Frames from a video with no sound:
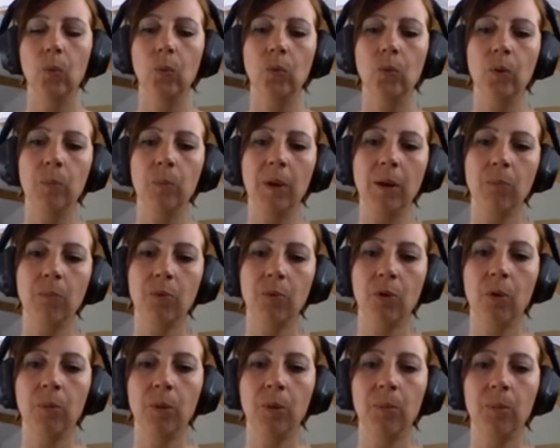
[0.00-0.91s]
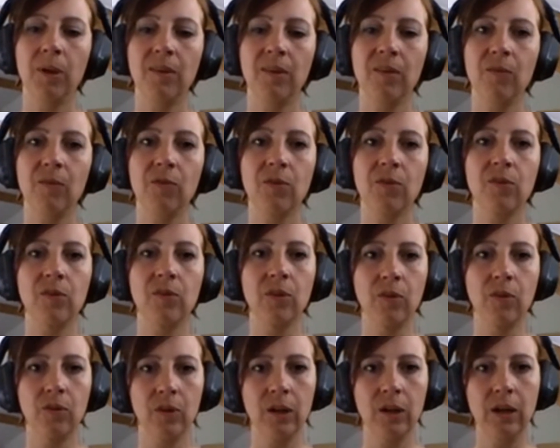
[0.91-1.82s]
the main problem is if it's
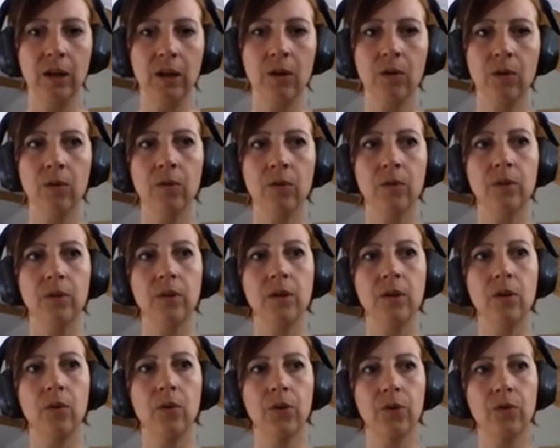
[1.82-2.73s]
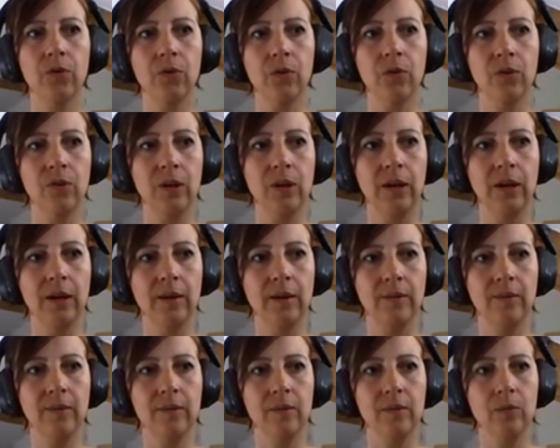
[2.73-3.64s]
not clear, the auditor is
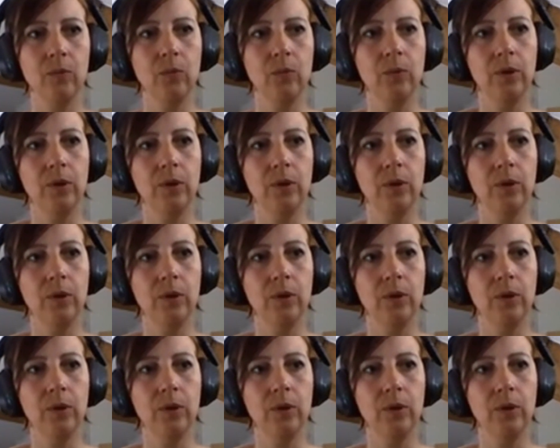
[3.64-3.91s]
less,